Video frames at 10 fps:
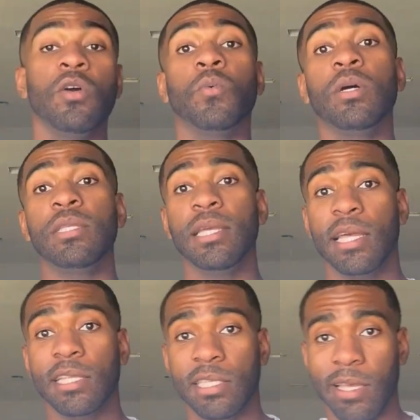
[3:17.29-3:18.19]
one thing I
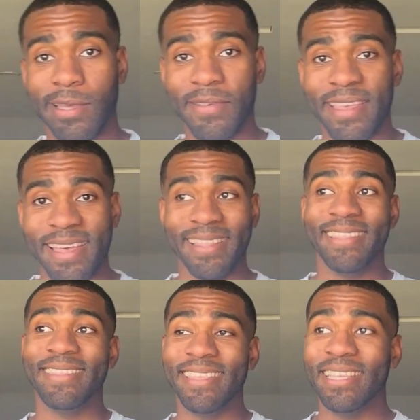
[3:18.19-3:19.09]
can tell you
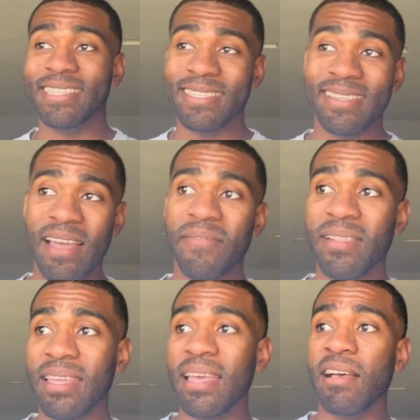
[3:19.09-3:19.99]
that this
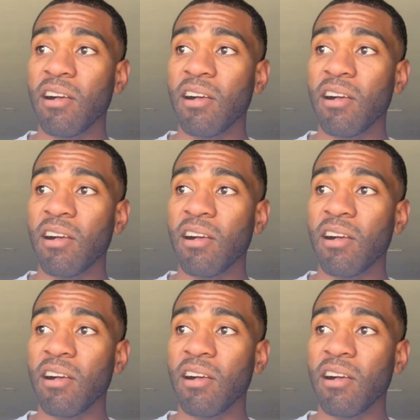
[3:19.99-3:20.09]
definitely